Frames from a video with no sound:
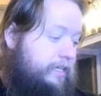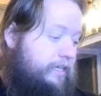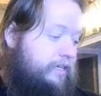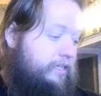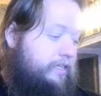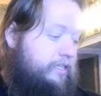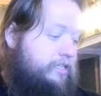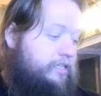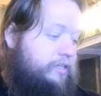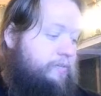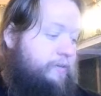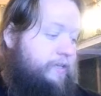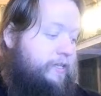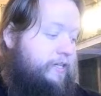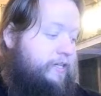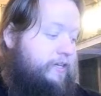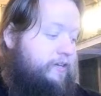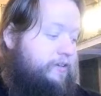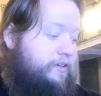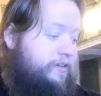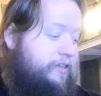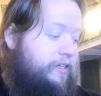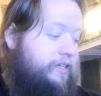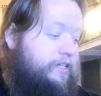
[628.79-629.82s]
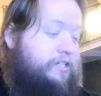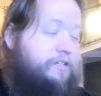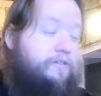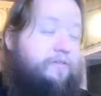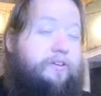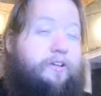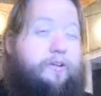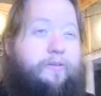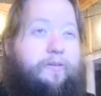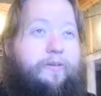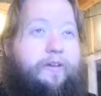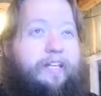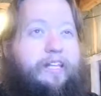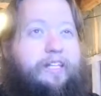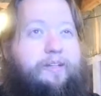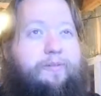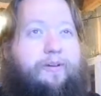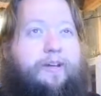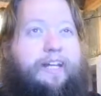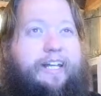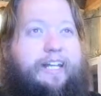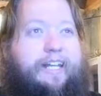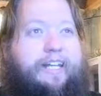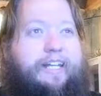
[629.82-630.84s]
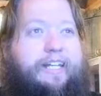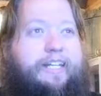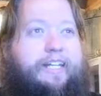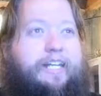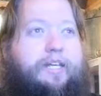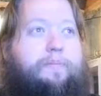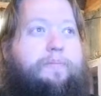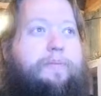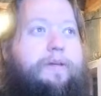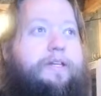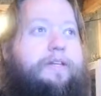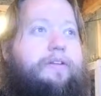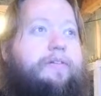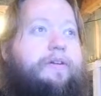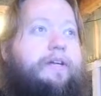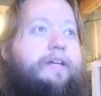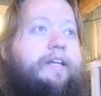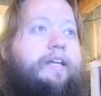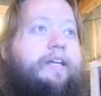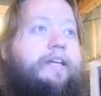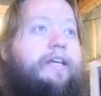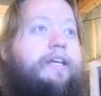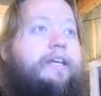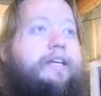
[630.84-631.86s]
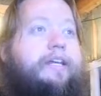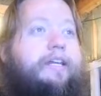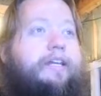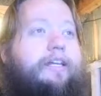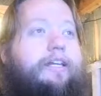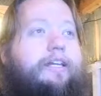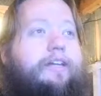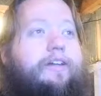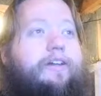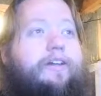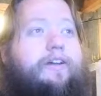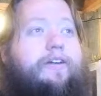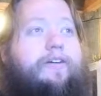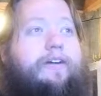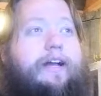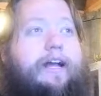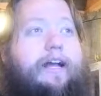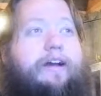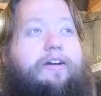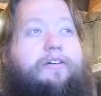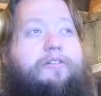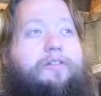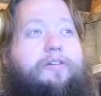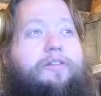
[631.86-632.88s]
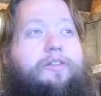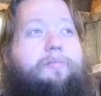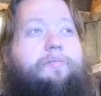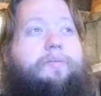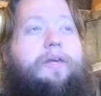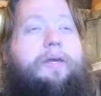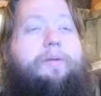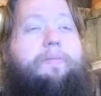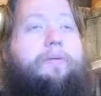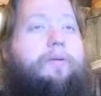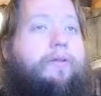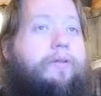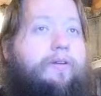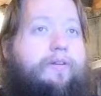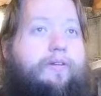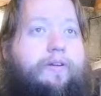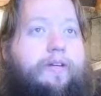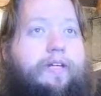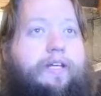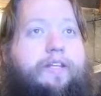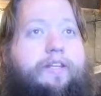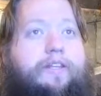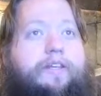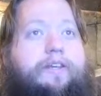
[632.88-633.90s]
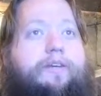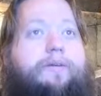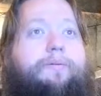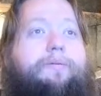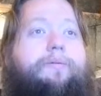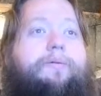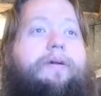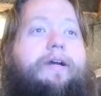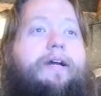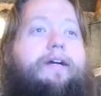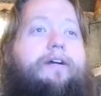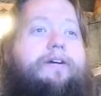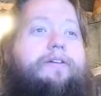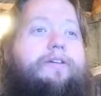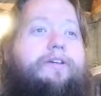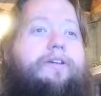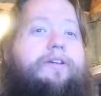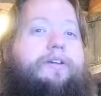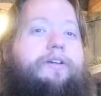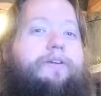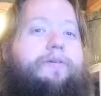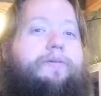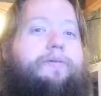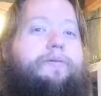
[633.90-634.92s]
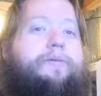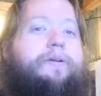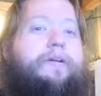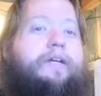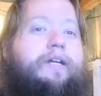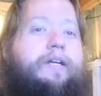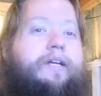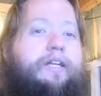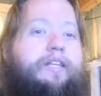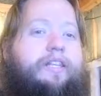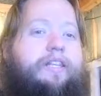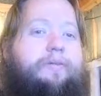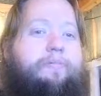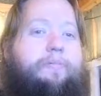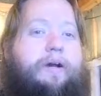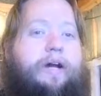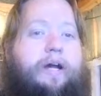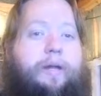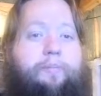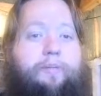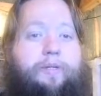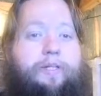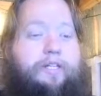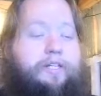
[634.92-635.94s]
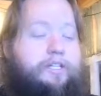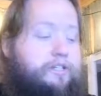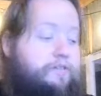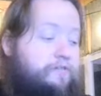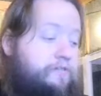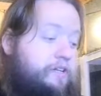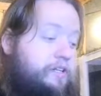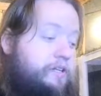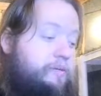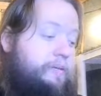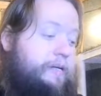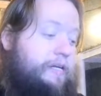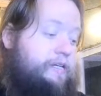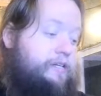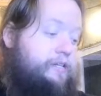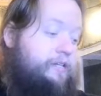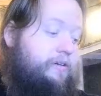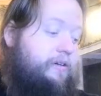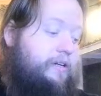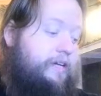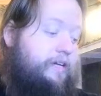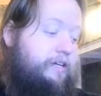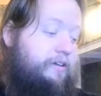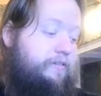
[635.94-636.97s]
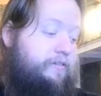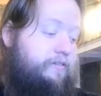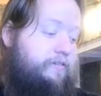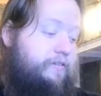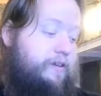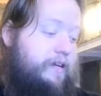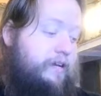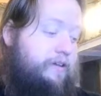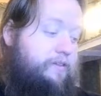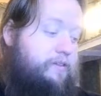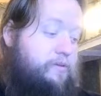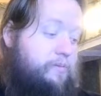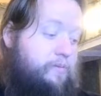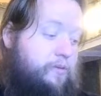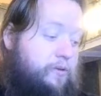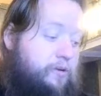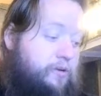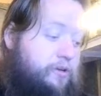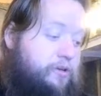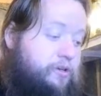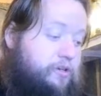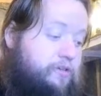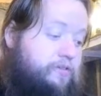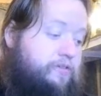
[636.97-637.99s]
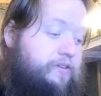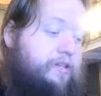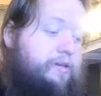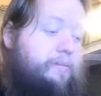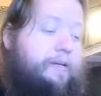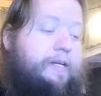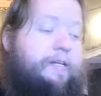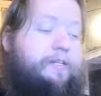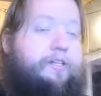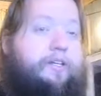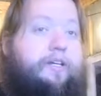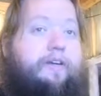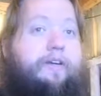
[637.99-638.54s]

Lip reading: of the other things, if you really want to get deep into it, you know, how are the people underneath you? How do the populace feel about you? How the workers feel about you?